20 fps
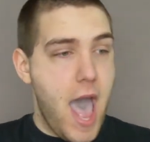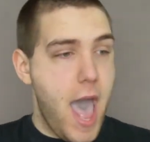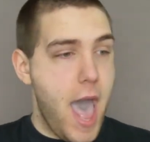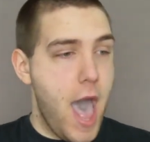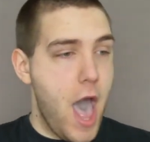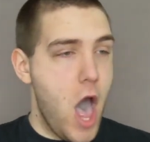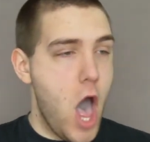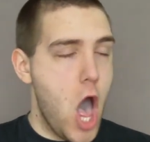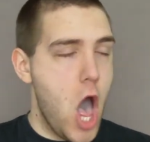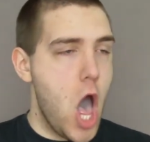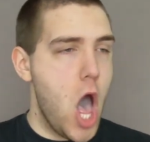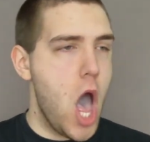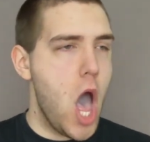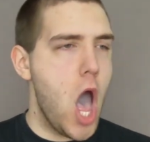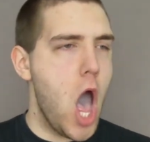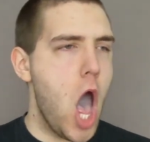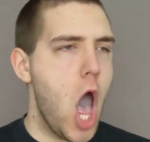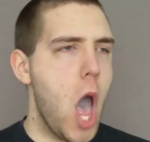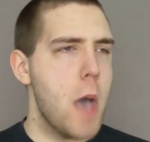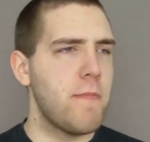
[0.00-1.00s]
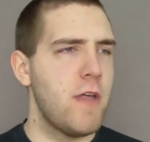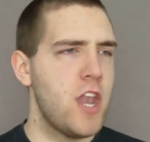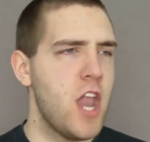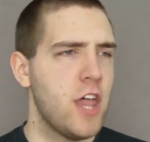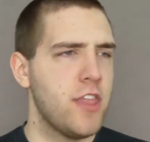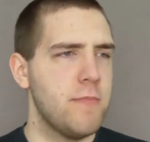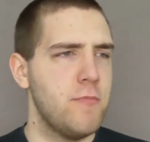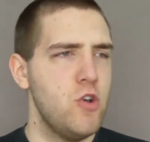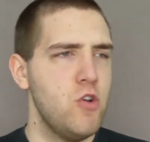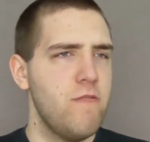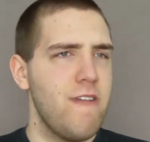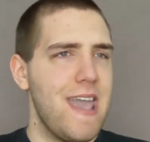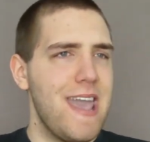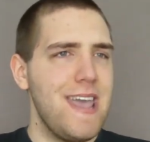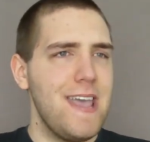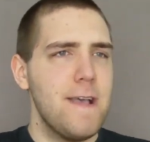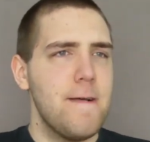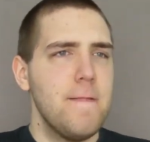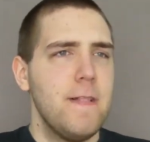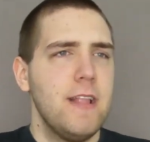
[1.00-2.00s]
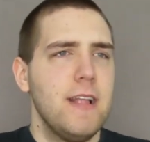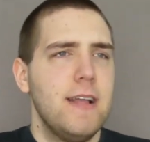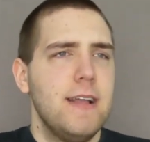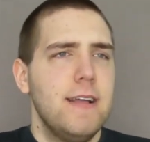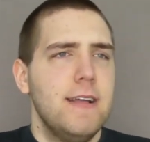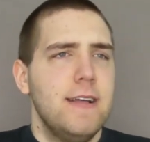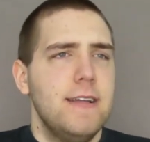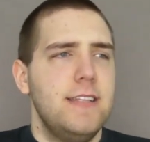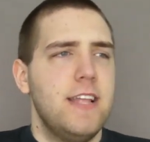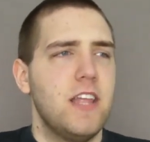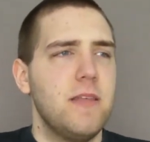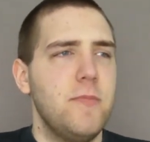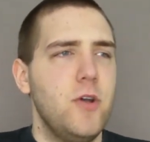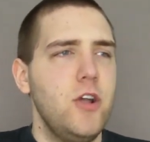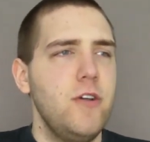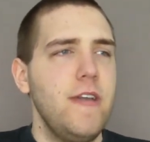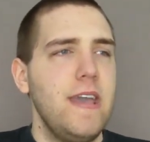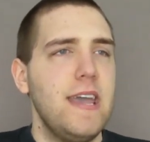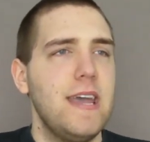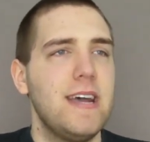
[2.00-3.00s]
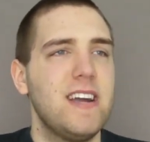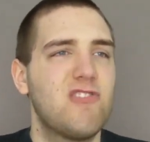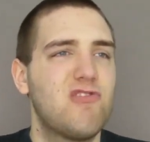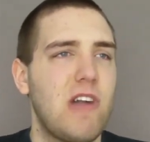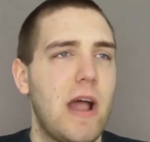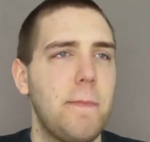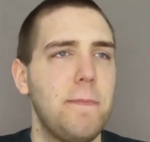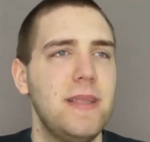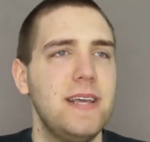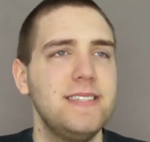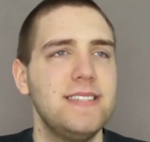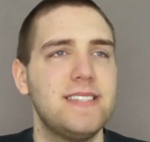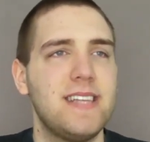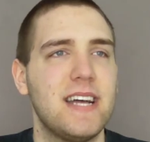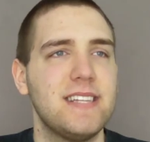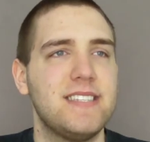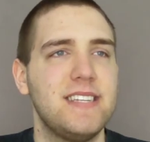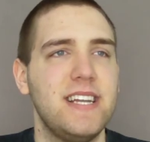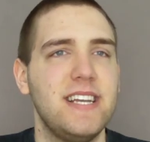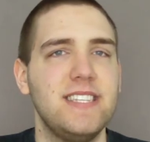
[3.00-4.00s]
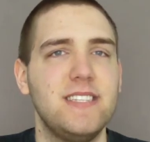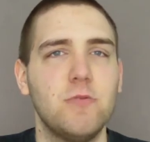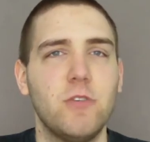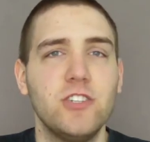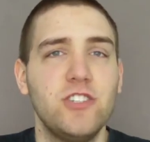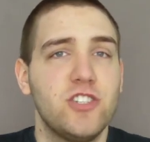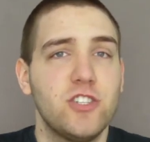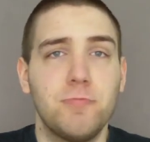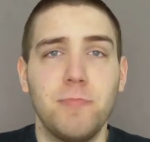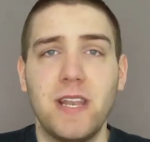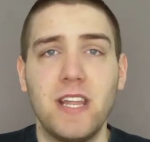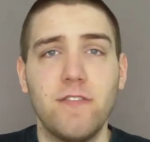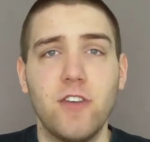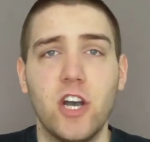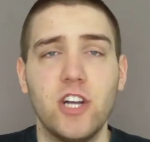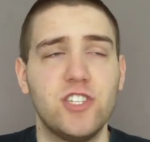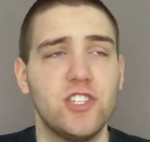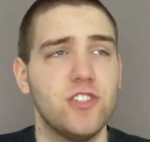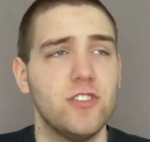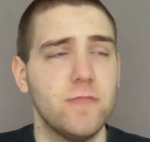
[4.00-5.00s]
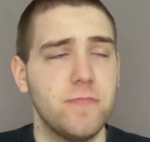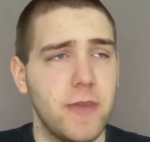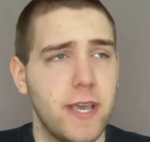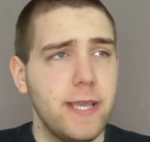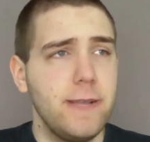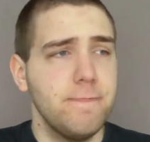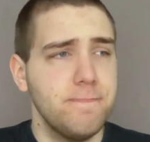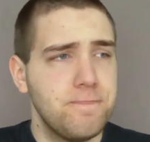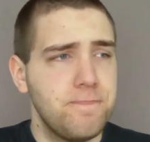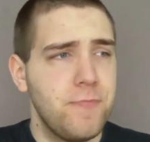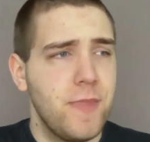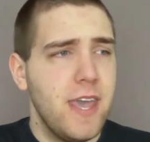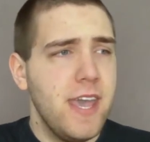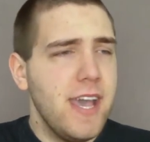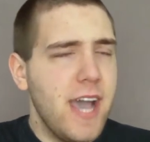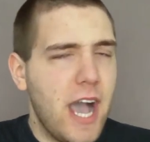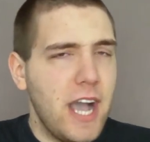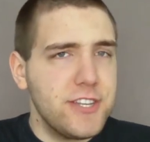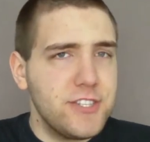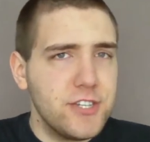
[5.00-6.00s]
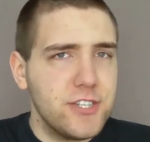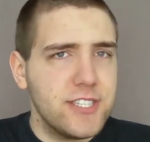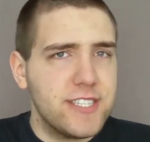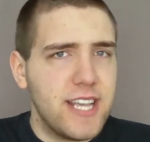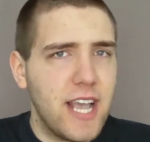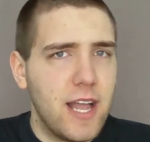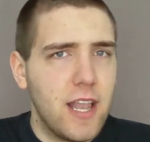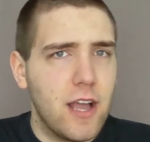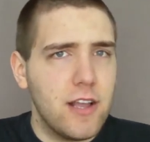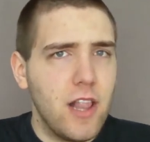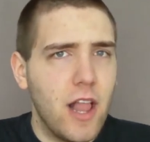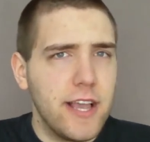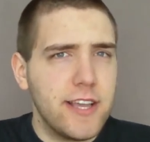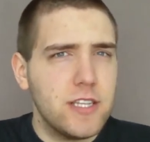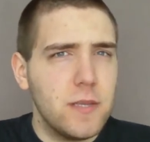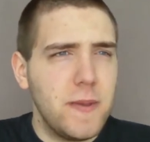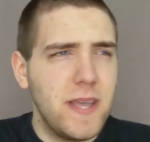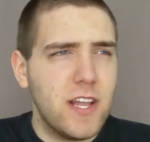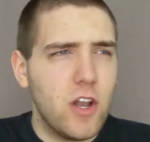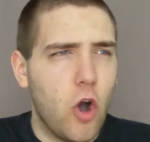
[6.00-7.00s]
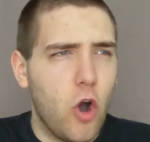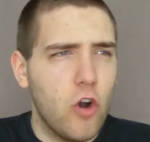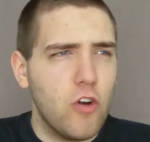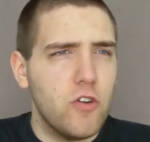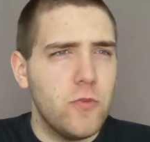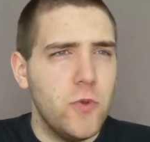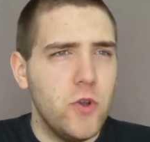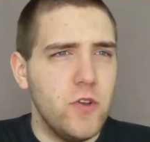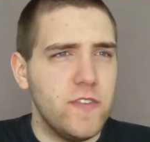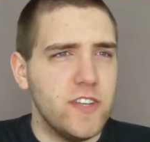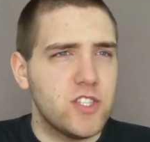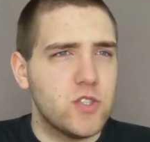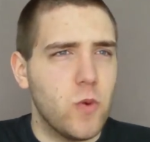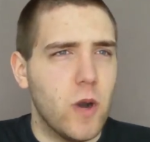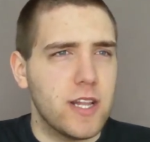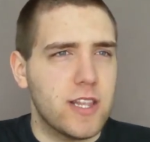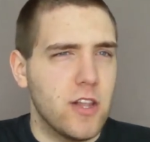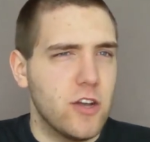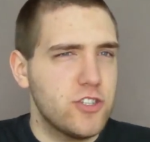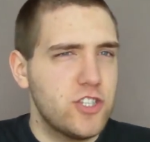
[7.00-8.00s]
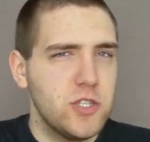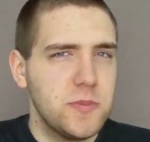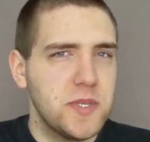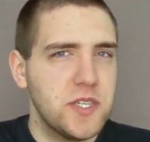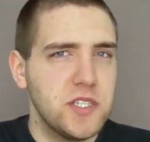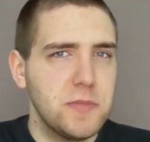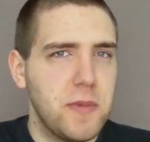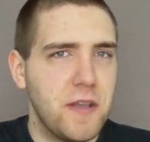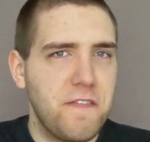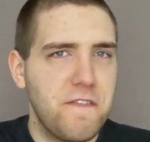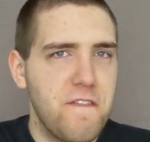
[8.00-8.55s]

Another movie. Gremlins, that's an easy one. Just mini versions of me. As you can tell, I like to be in horror movies quite a lot, just because of my